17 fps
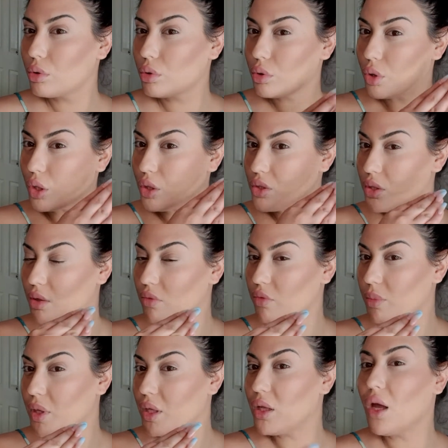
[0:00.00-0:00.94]
So it's giving
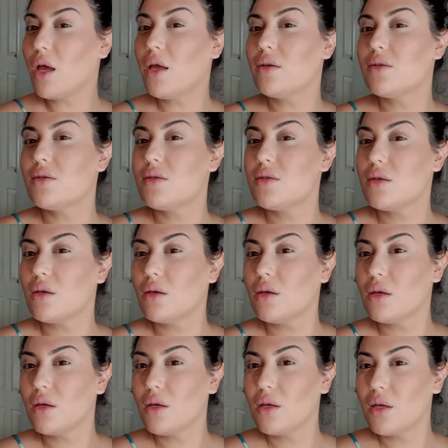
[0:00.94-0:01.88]
me a nice
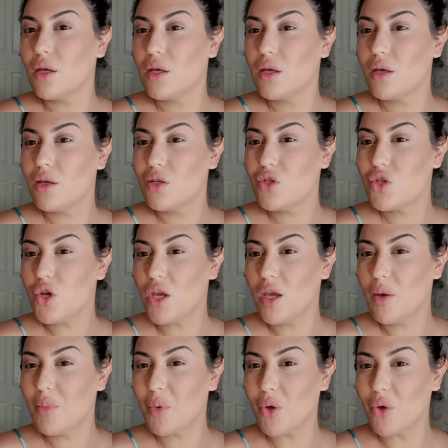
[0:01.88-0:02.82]

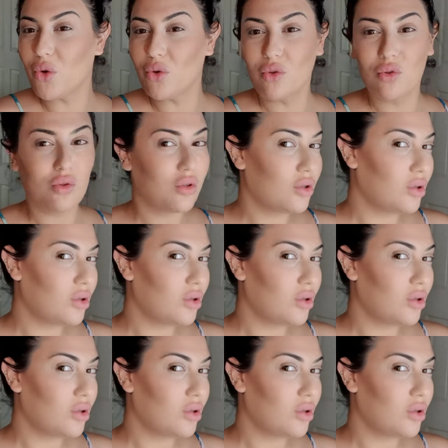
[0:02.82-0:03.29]
cheekbone.